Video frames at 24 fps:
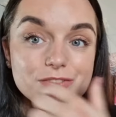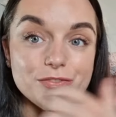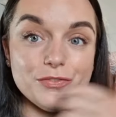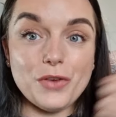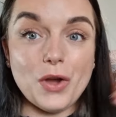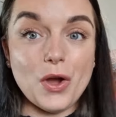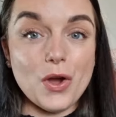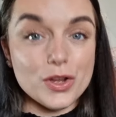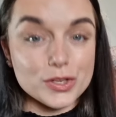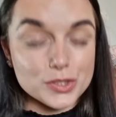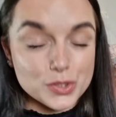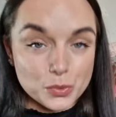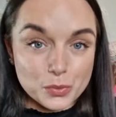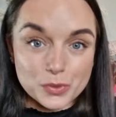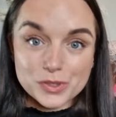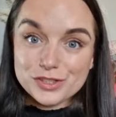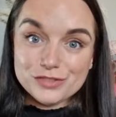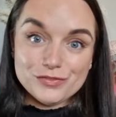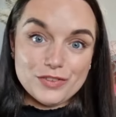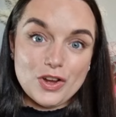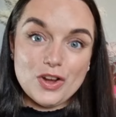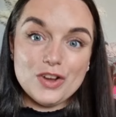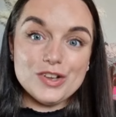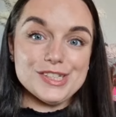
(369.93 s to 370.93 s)
as
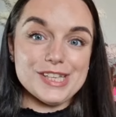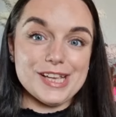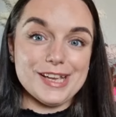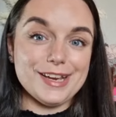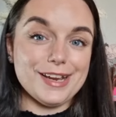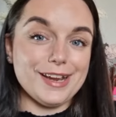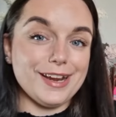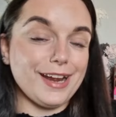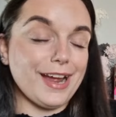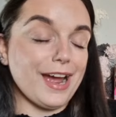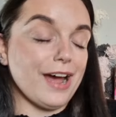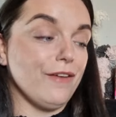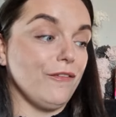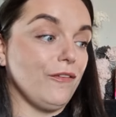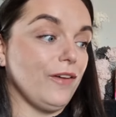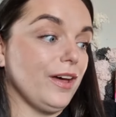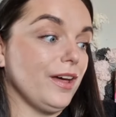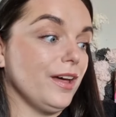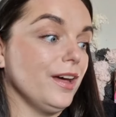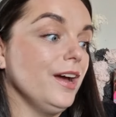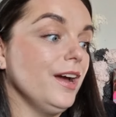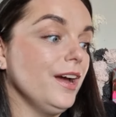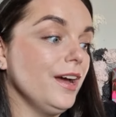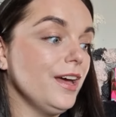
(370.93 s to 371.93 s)
far as I can
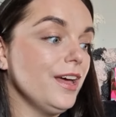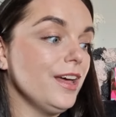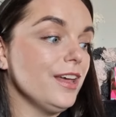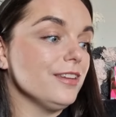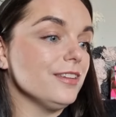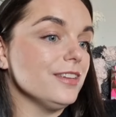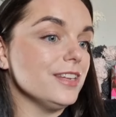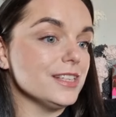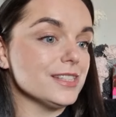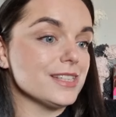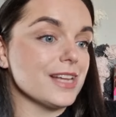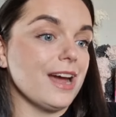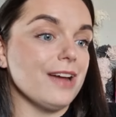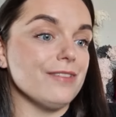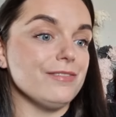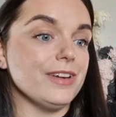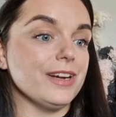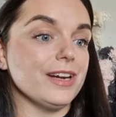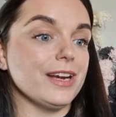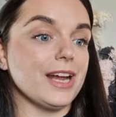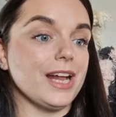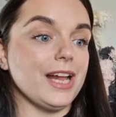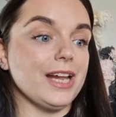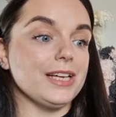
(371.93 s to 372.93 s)
gather, this
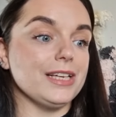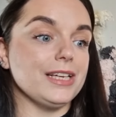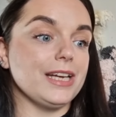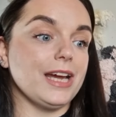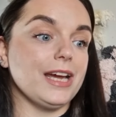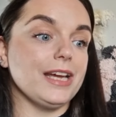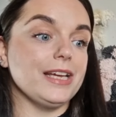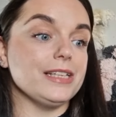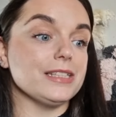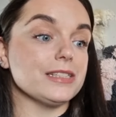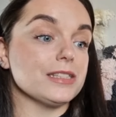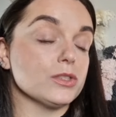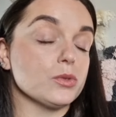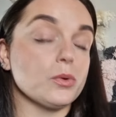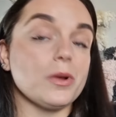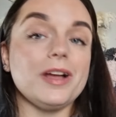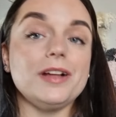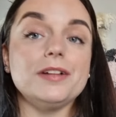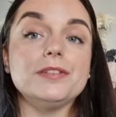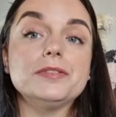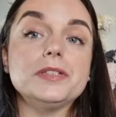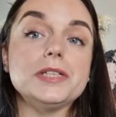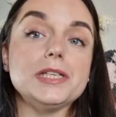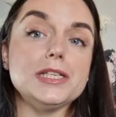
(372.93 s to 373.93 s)
advent calendar is
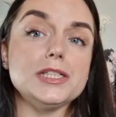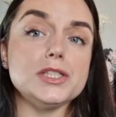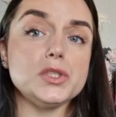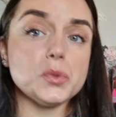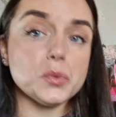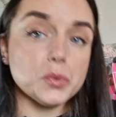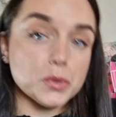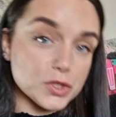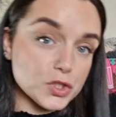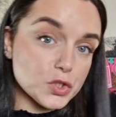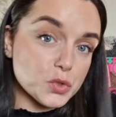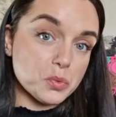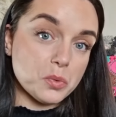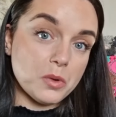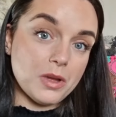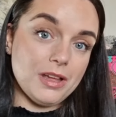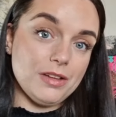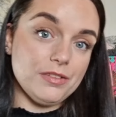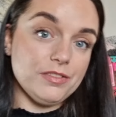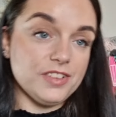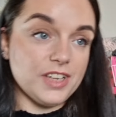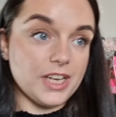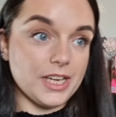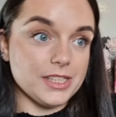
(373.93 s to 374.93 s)
12 days, so it's
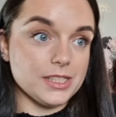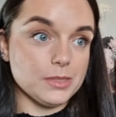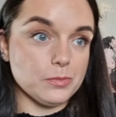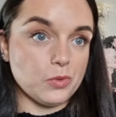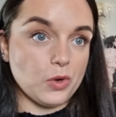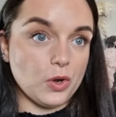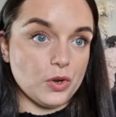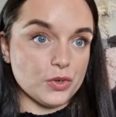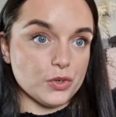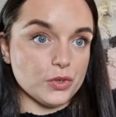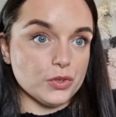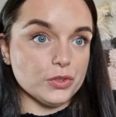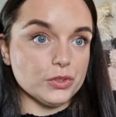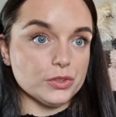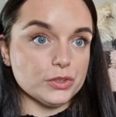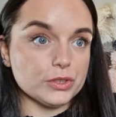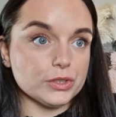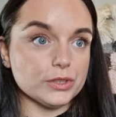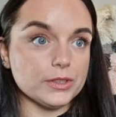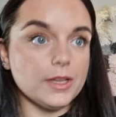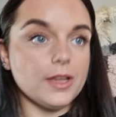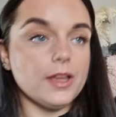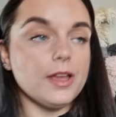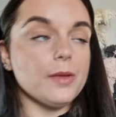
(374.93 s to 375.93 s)
12 less
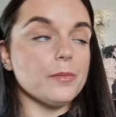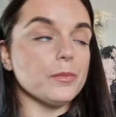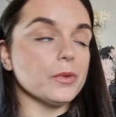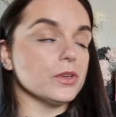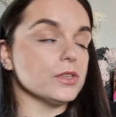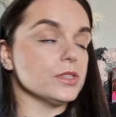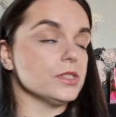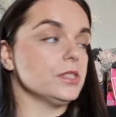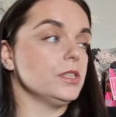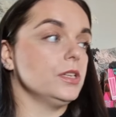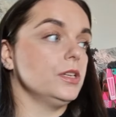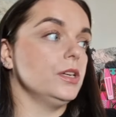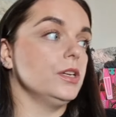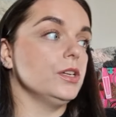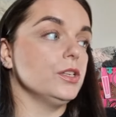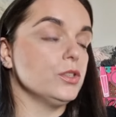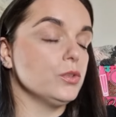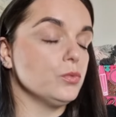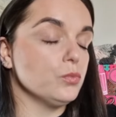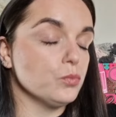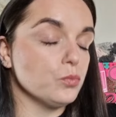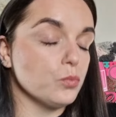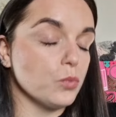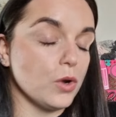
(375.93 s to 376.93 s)
products, because
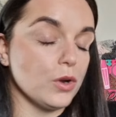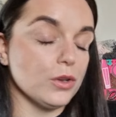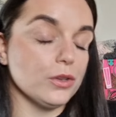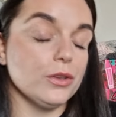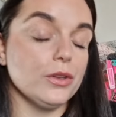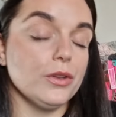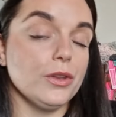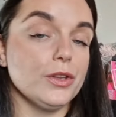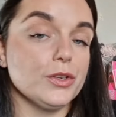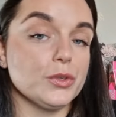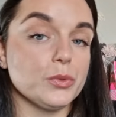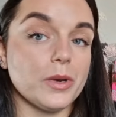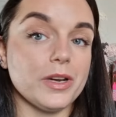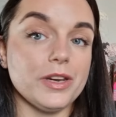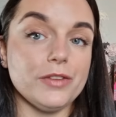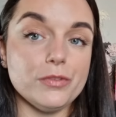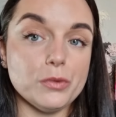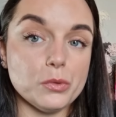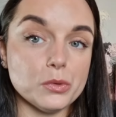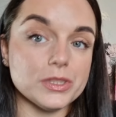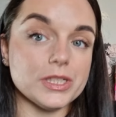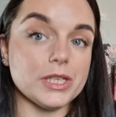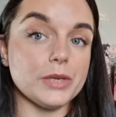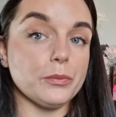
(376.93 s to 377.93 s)
the
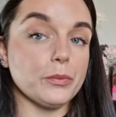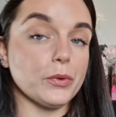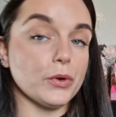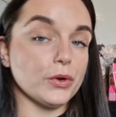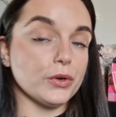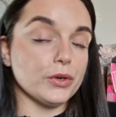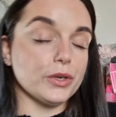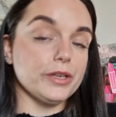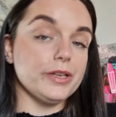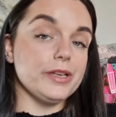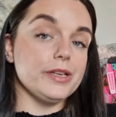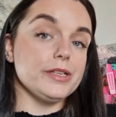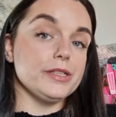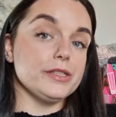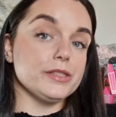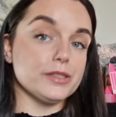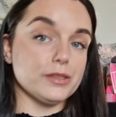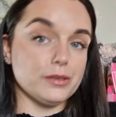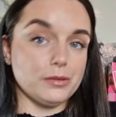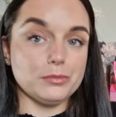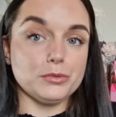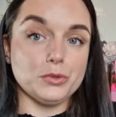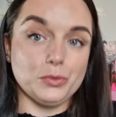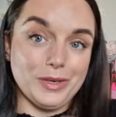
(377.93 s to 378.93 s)
24 day one
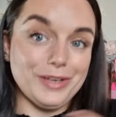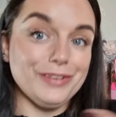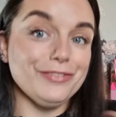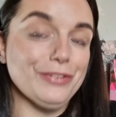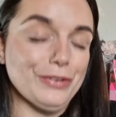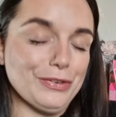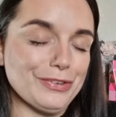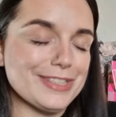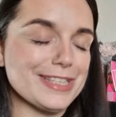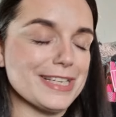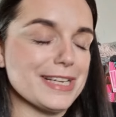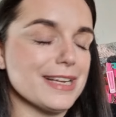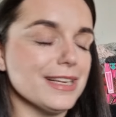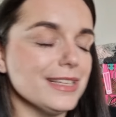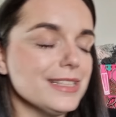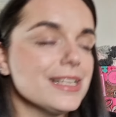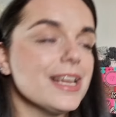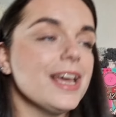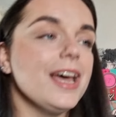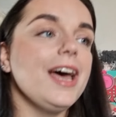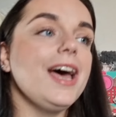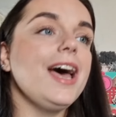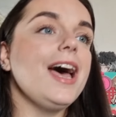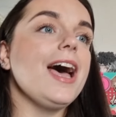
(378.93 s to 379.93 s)
is 24 days.
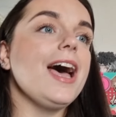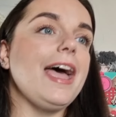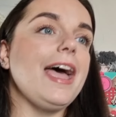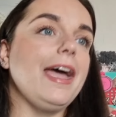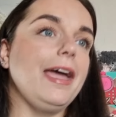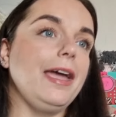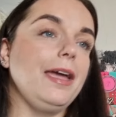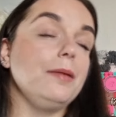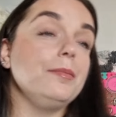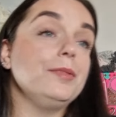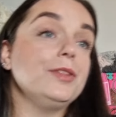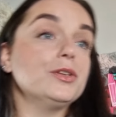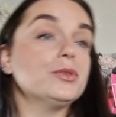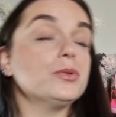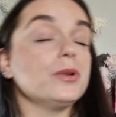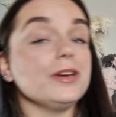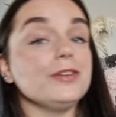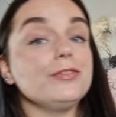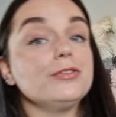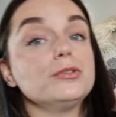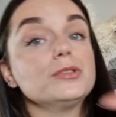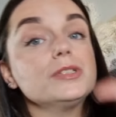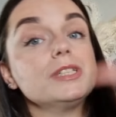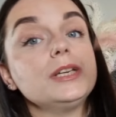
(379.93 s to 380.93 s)
The
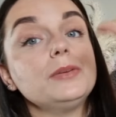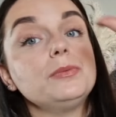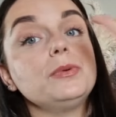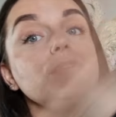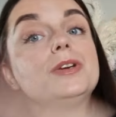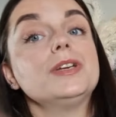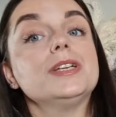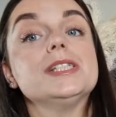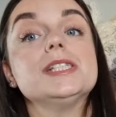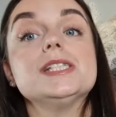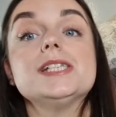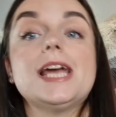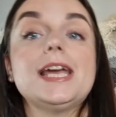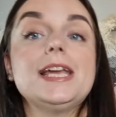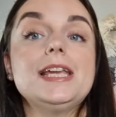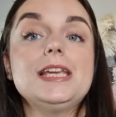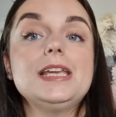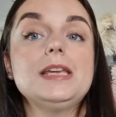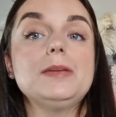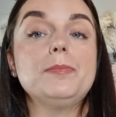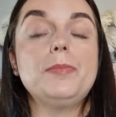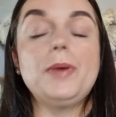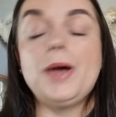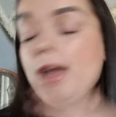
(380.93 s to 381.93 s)
24 day one is
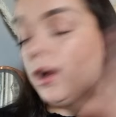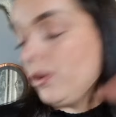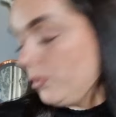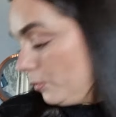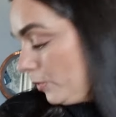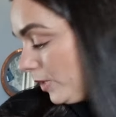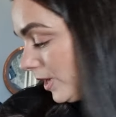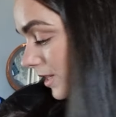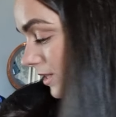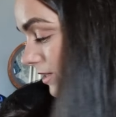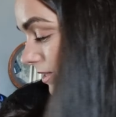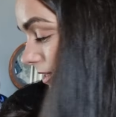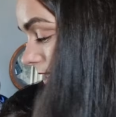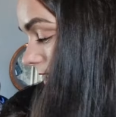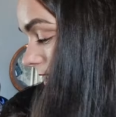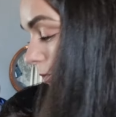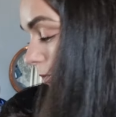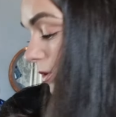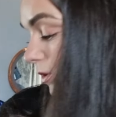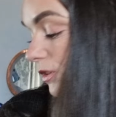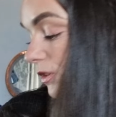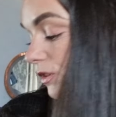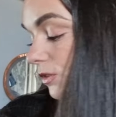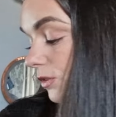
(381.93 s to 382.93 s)
£19, whereas
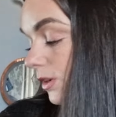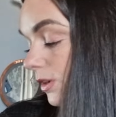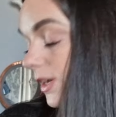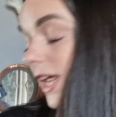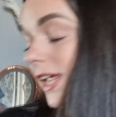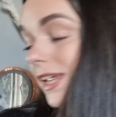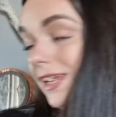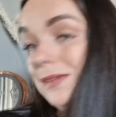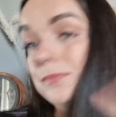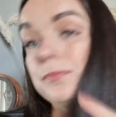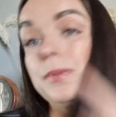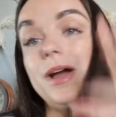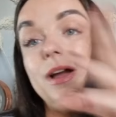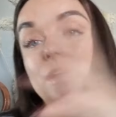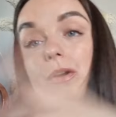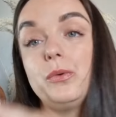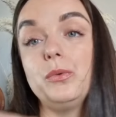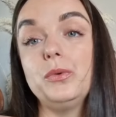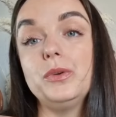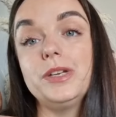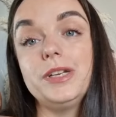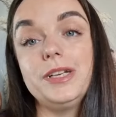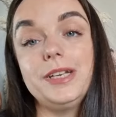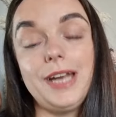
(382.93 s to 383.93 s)
this one's
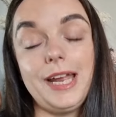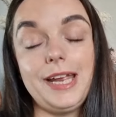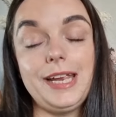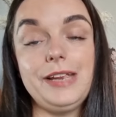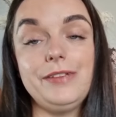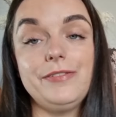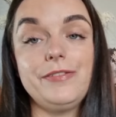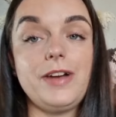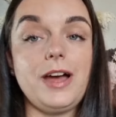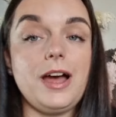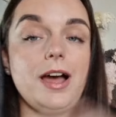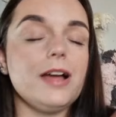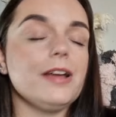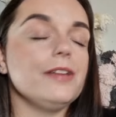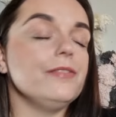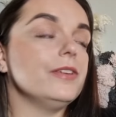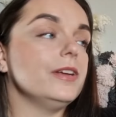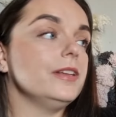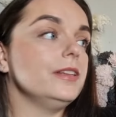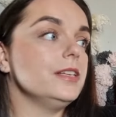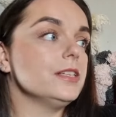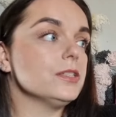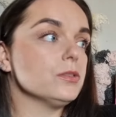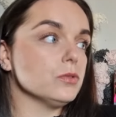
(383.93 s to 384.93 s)
£19.95
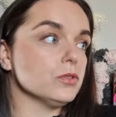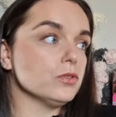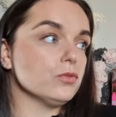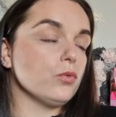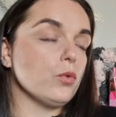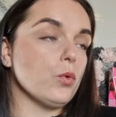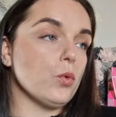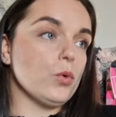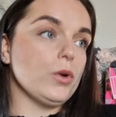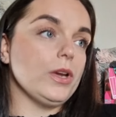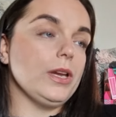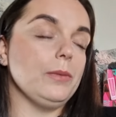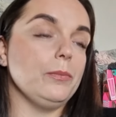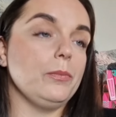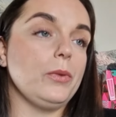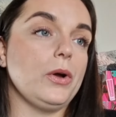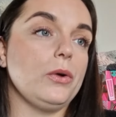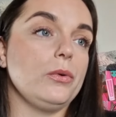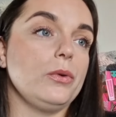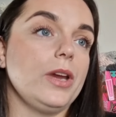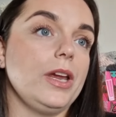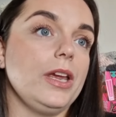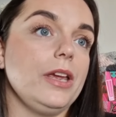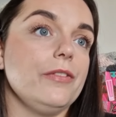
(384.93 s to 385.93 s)
and this one's
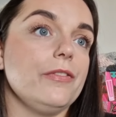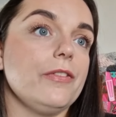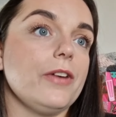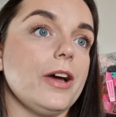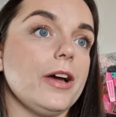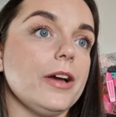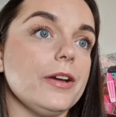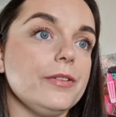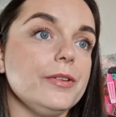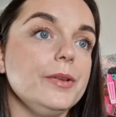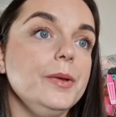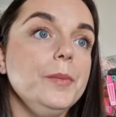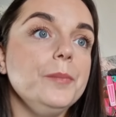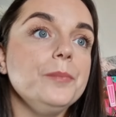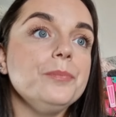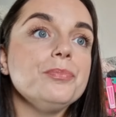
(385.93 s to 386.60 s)
£14.95.